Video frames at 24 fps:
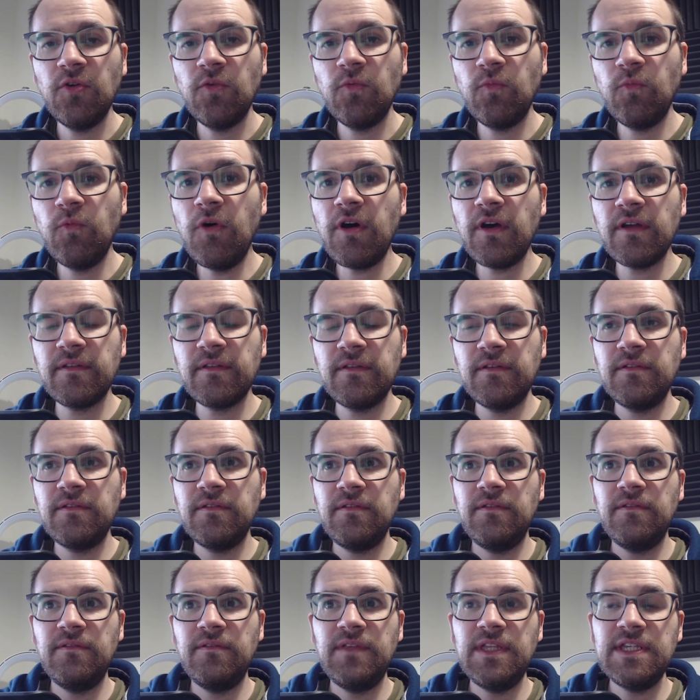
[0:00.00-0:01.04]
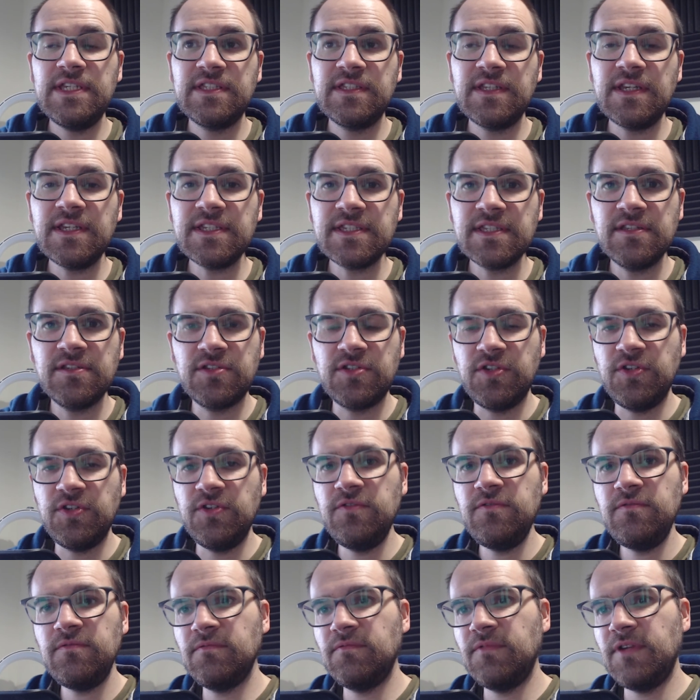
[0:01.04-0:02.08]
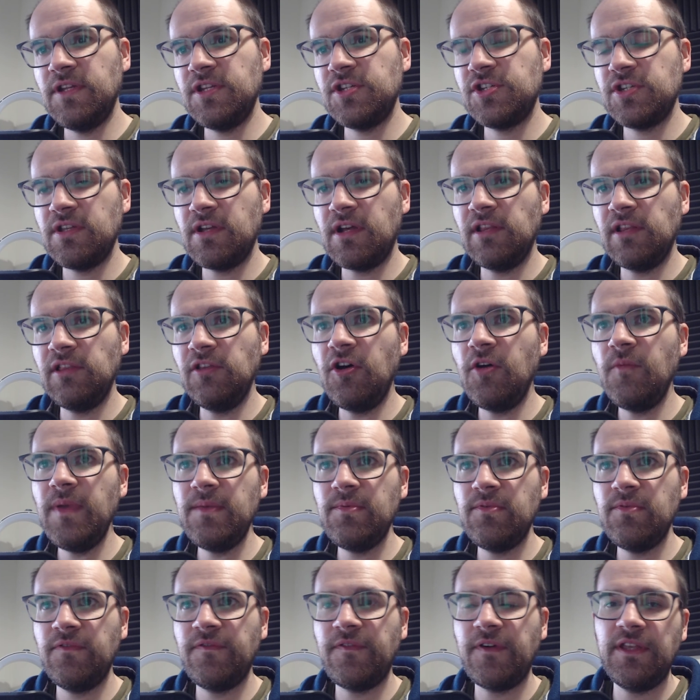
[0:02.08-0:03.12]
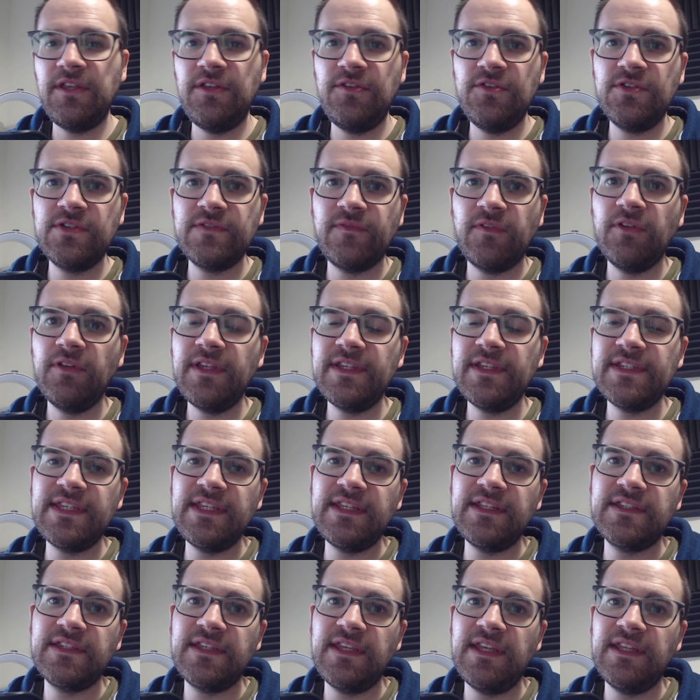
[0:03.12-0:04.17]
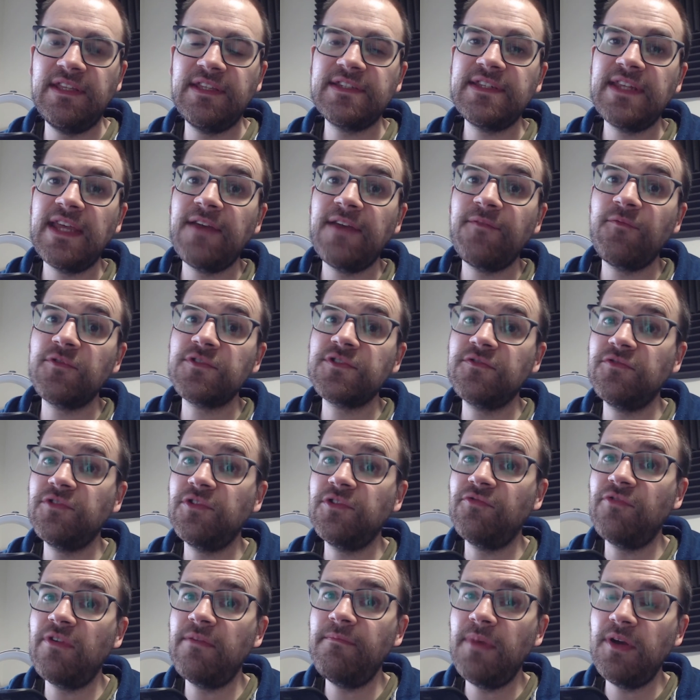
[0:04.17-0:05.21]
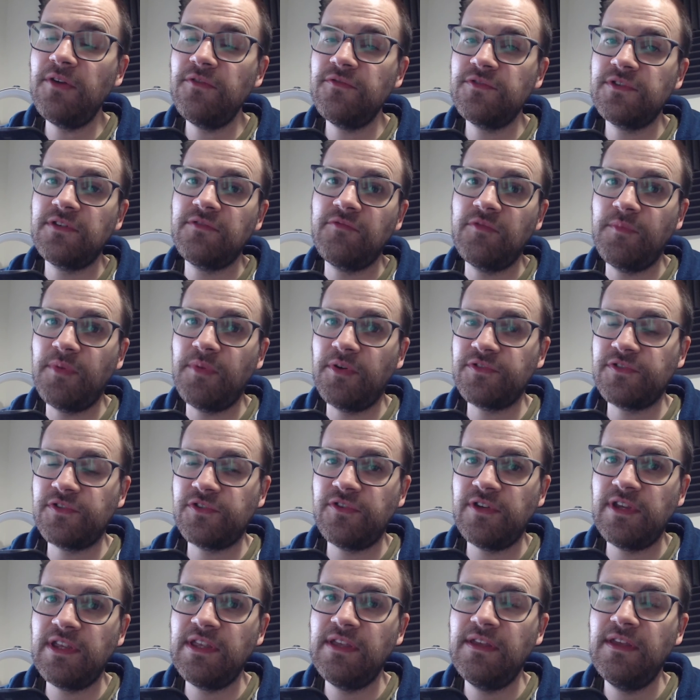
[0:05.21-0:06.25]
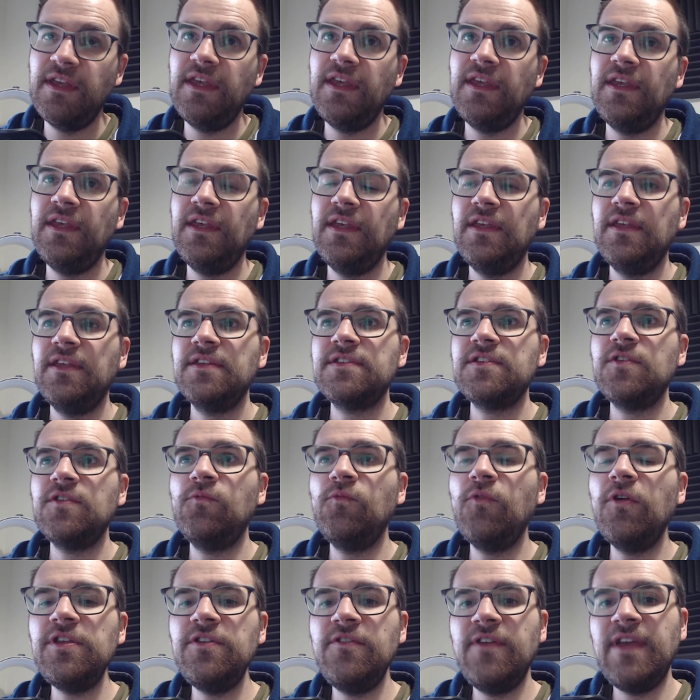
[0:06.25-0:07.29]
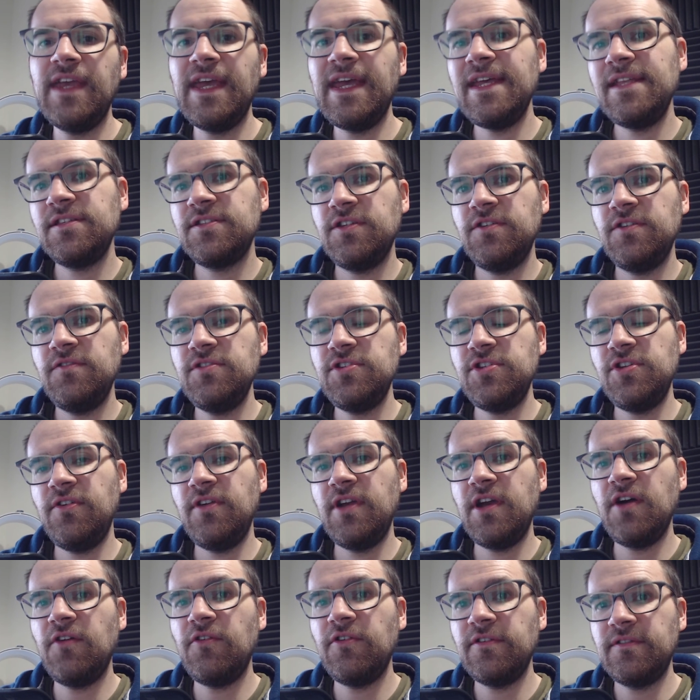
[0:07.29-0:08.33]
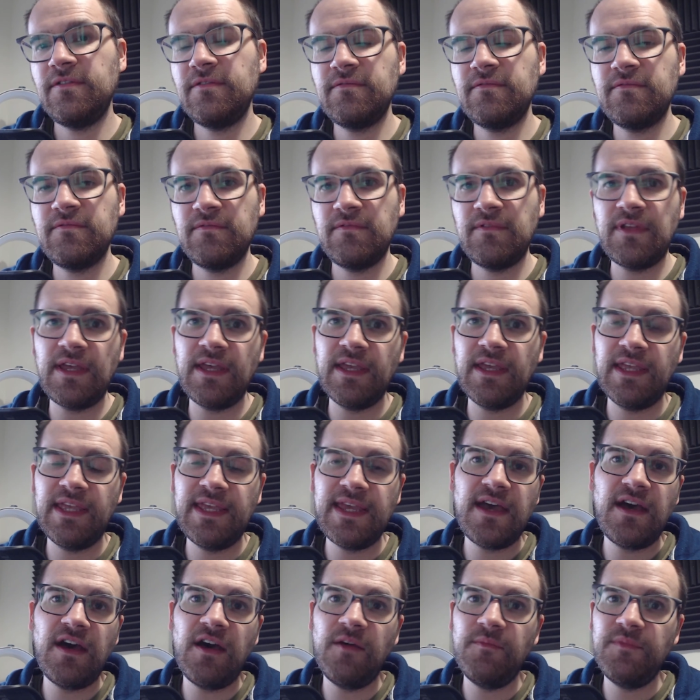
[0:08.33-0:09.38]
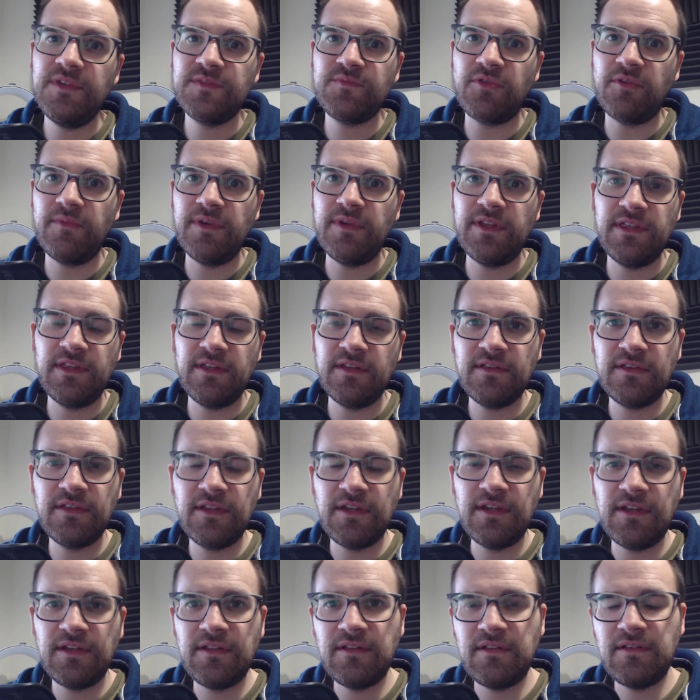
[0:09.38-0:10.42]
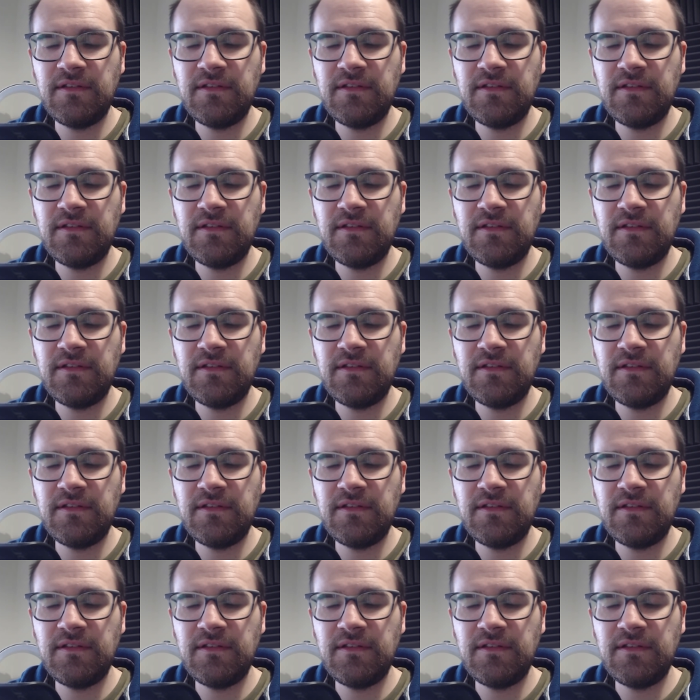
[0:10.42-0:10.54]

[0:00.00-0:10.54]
What this doesn't do, which a lot of people find useful, is it's, it doesn't have what's called the remote repository. So what you can do is you can go on, uh, GitHub is probably the, the,